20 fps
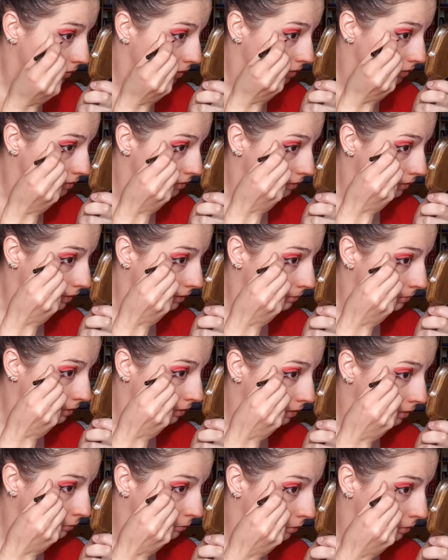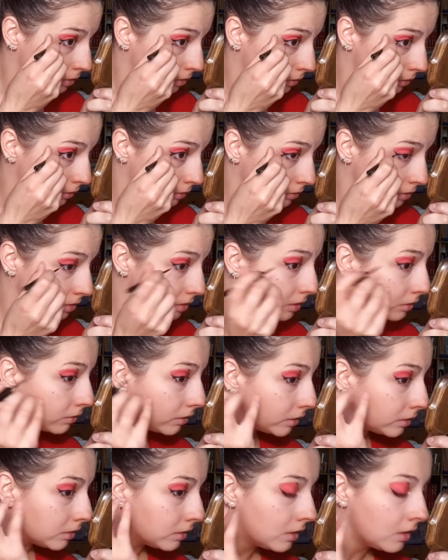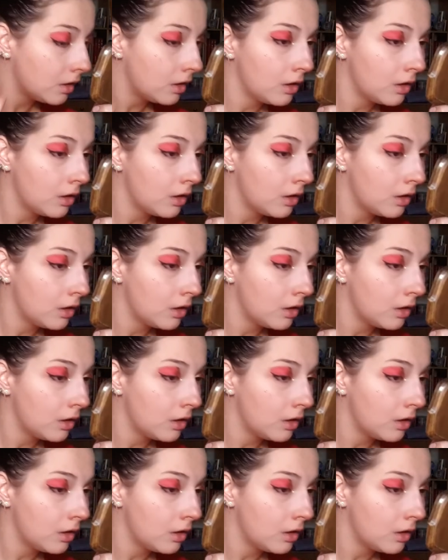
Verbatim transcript: because I am playing with liners here and